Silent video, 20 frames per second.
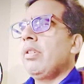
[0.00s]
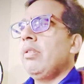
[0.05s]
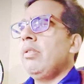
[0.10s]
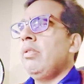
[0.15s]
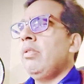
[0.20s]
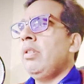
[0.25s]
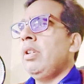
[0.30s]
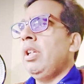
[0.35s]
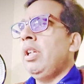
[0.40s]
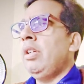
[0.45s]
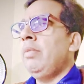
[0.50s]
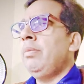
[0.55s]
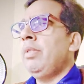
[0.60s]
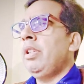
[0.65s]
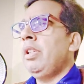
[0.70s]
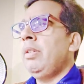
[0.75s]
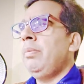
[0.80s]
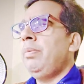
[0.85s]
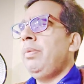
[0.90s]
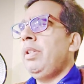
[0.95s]

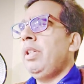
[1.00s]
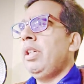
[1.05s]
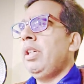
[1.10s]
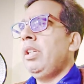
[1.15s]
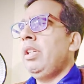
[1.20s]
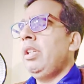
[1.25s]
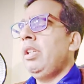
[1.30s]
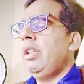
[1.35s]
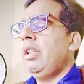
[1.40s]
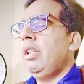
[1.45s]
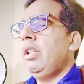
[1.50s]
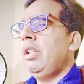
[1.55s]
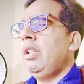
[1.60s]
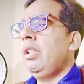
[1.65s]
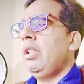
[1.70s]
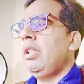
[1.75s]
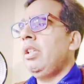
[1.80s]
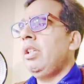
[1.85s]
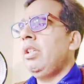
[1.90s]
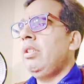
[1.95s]
admin API
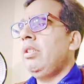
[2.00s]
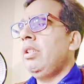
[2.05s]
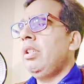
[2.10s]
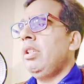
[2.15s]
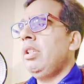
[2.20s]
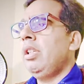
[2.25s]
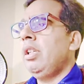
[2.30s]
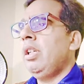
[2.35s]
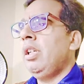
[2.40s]
integration,